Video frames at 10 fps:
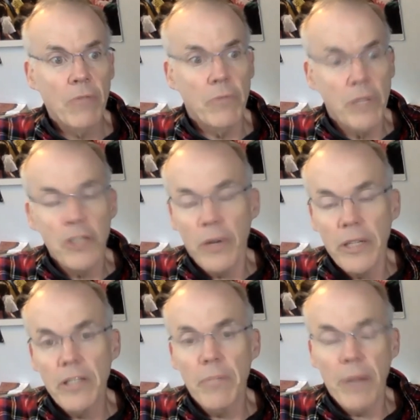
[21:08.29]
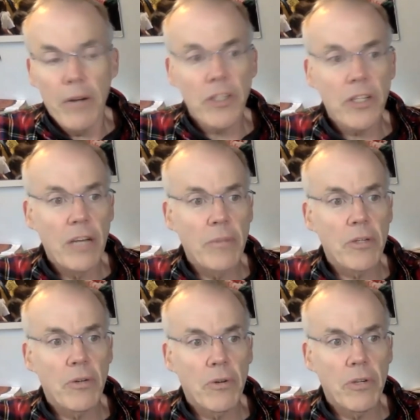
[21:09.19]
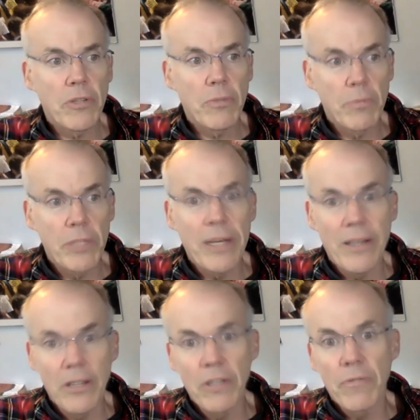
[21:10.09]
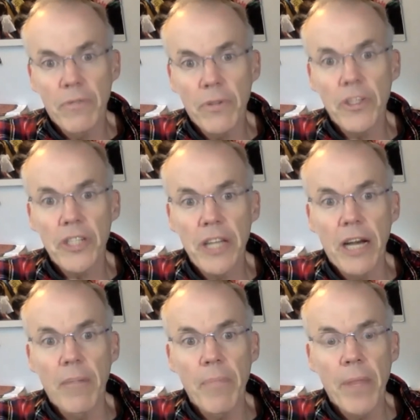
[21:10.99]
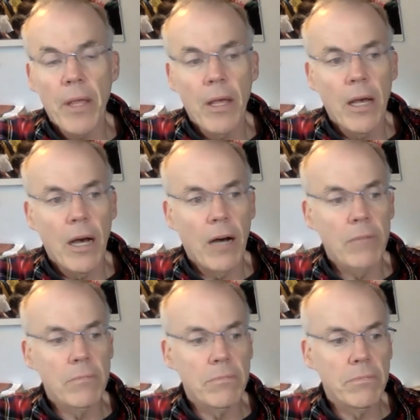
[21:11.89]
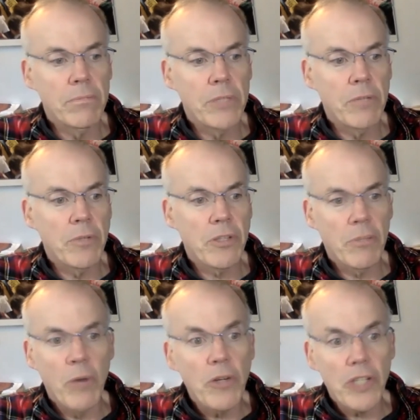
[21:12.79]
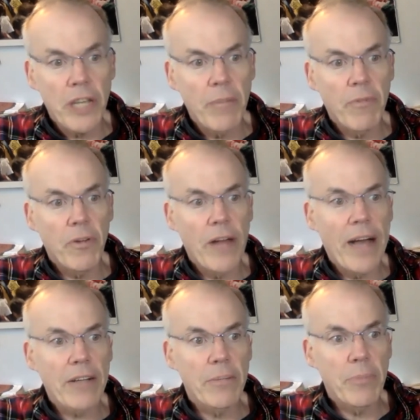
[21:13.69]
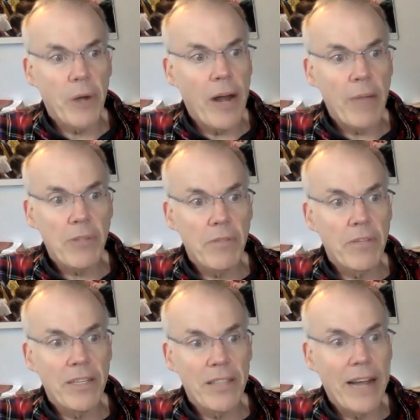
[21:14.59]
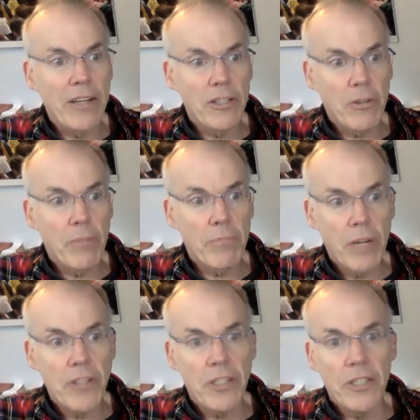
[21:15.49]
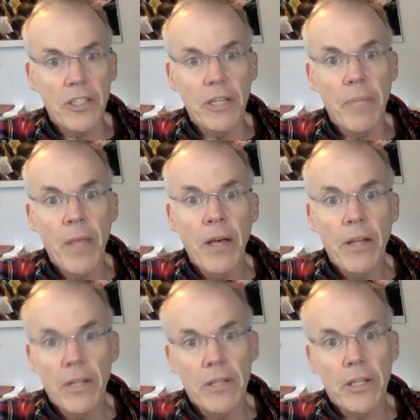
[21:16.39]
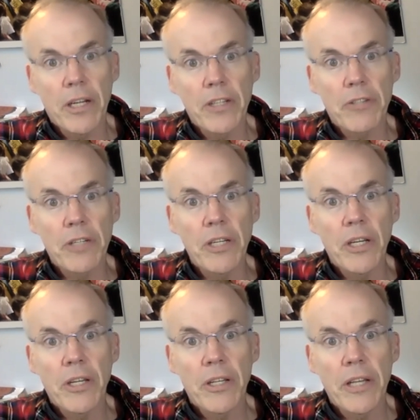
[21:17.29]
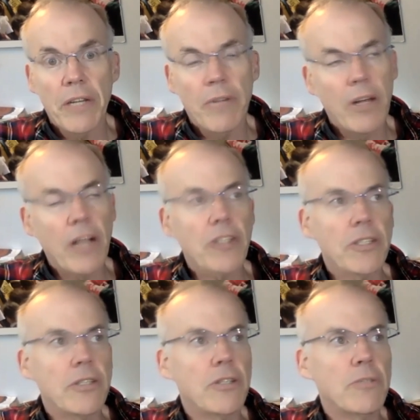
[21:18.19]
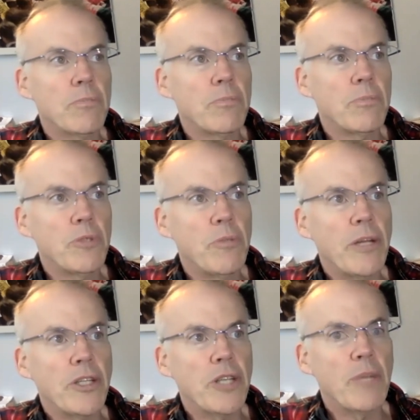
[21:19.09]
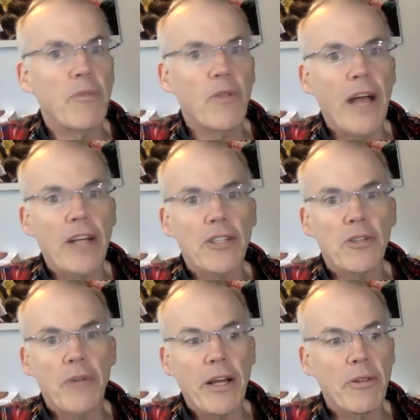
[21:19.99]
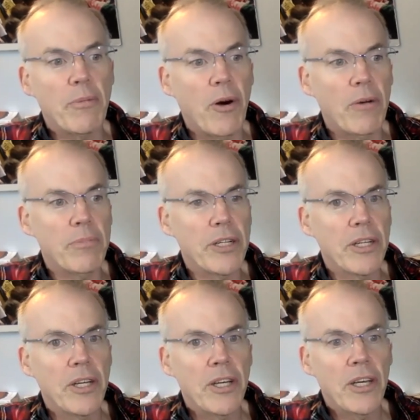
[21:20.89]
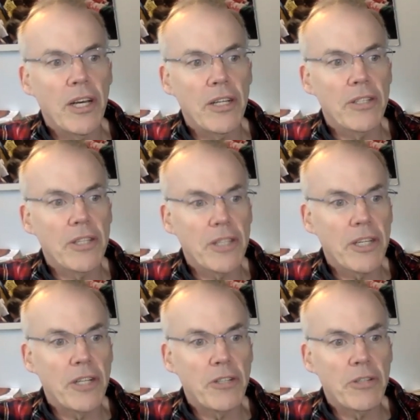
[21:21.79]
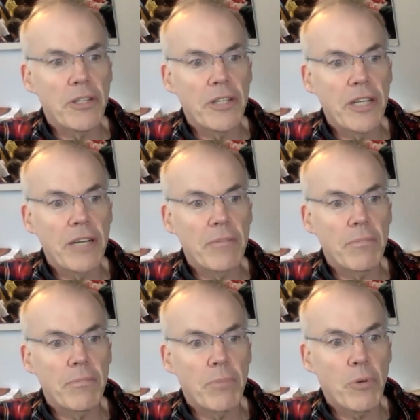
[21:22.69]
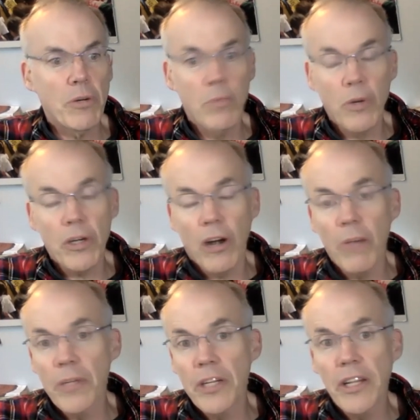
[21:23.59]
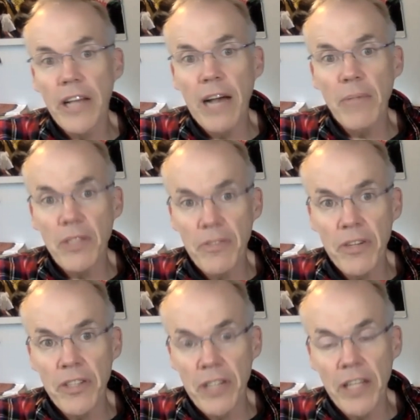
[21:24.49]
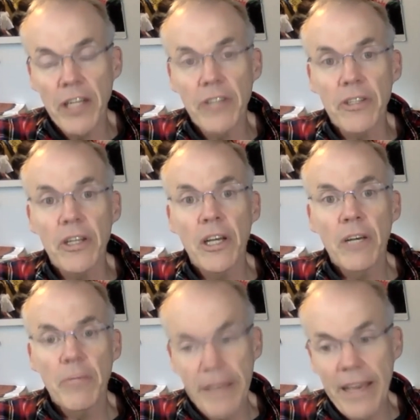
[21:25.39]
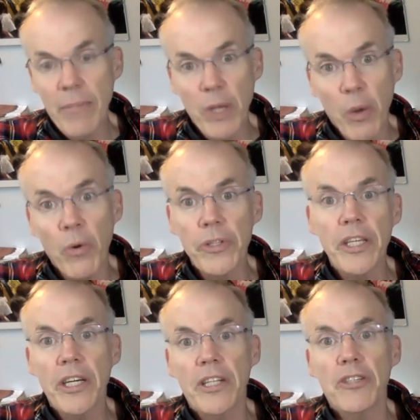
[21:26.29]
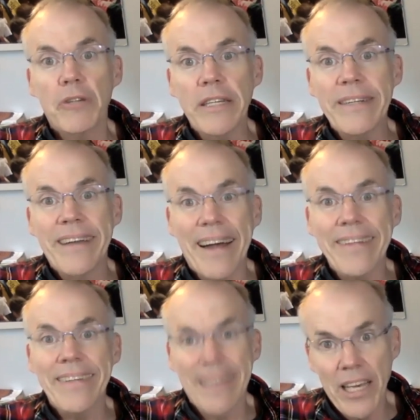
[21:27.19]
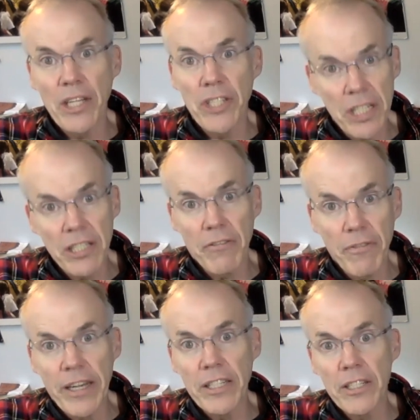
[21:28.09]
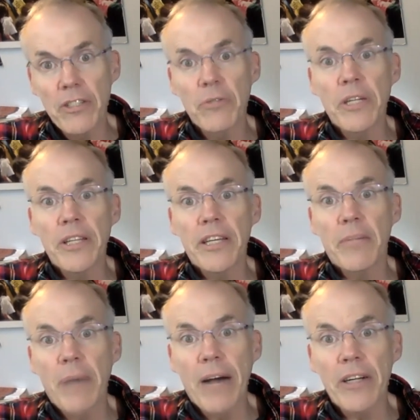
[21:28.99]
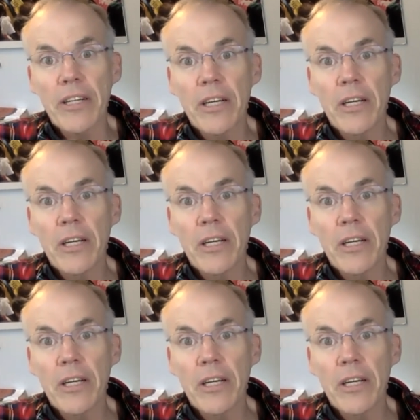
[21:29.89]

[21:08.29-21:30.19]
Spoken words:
Rejoining the Paris Climate Accords will be a good first step. It was the most shameful act, perhaps, of the entire Trump presidency, that the country that, well, actually, there's too many shameful acts to rank them all, but that the country that had poured more carbon into the atmosphere than any other became the only country not engaged in the fight to do anything about it.